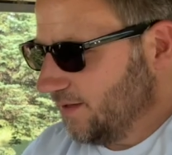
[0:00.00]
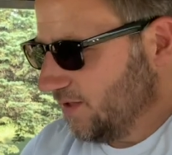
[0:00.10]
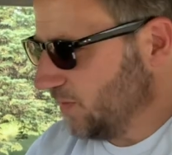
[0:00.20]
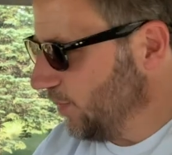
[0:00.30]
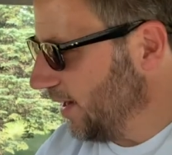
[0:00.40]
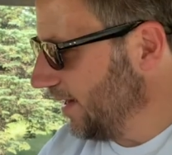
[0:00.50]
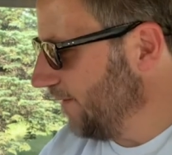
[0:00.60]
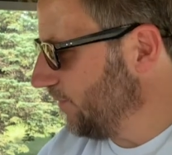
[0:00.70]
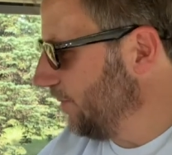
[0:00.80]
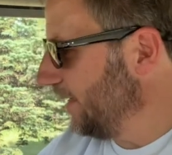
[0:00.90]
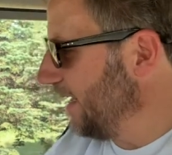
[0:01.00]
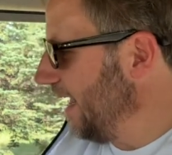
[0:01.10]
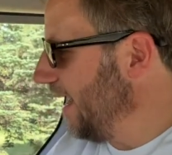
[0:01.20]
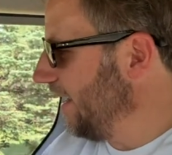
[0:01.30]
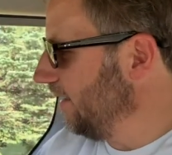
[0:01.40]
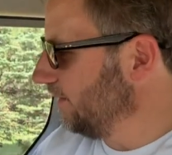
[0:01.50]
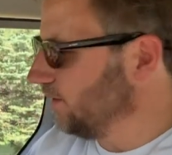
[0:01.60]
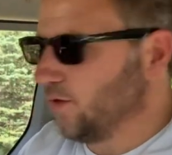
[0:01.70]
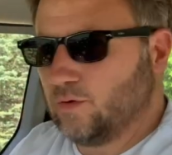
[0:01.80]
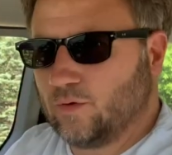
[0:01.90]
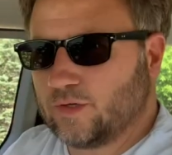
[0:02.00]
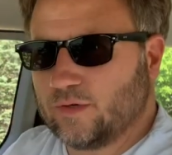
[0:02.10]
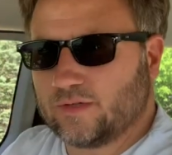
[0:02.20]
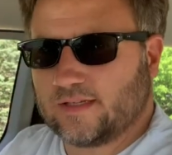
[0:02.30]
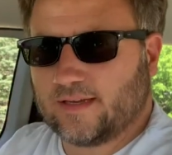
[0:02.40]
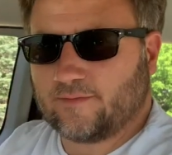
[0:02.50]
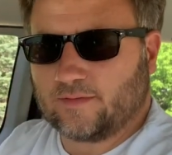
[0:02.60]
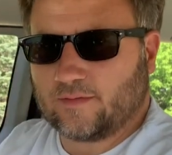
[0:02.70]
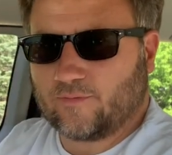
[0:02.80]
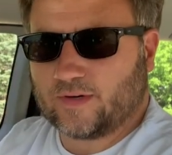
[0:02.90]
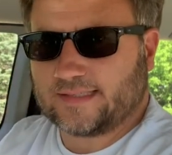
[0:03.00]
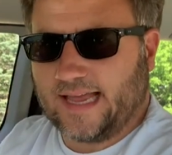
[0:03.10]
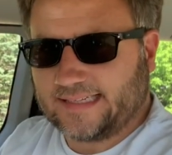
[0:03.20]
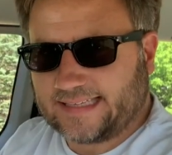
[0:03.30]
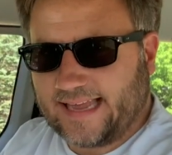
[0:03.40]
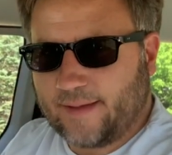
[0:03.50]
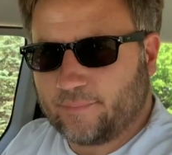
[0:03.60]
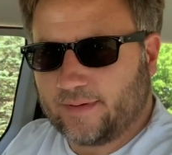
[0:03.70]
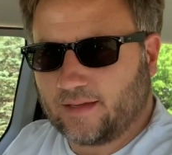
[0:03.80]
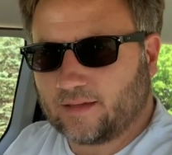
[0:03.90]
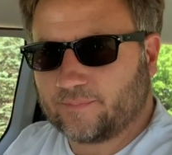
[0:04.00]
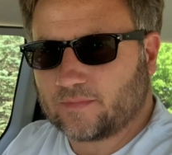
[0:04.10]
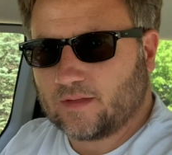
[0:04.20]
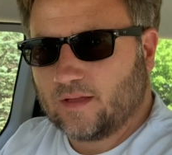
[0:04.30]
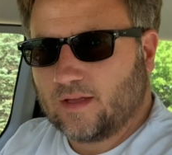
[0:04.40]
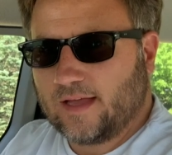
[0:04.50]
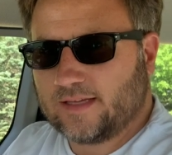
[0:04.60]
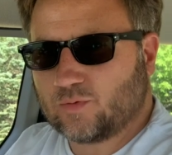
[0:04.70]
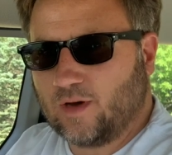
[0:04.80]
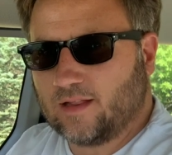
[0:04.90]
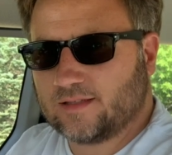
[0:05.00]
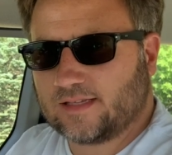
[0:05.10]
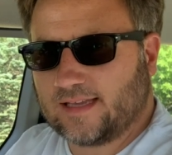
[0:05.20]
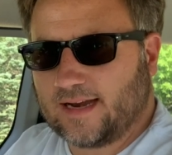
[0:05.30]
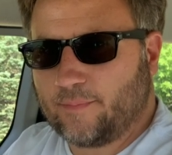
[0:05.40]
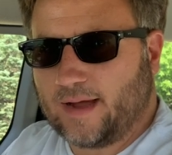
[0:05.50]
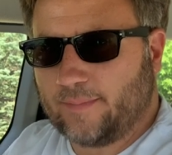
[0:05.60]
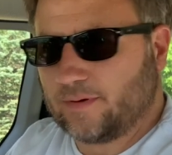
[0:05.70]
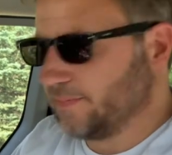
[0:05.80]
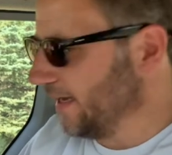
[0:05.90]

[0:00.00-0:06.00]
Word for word: Just bought it from a guy who used it for tent camping, as well as he had a pop-up